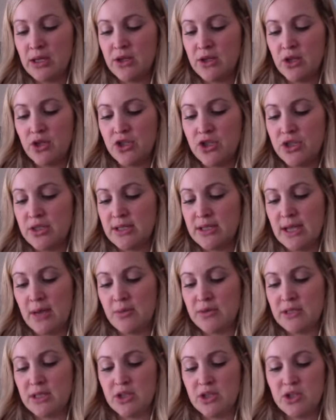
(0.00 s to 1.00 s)
I
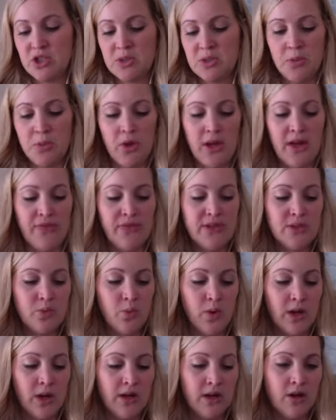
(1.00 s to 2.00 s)
was going to just pull out this
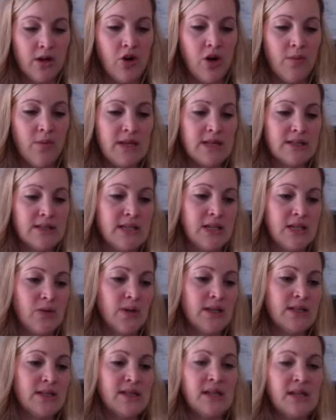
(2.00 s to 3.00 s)
one calming
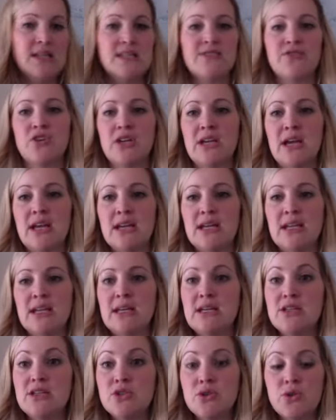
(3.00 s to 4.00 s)
sequence, and it's for
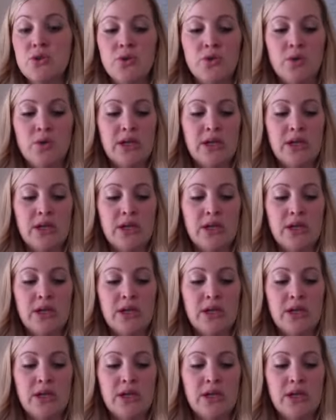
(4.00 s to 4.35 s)
kids who get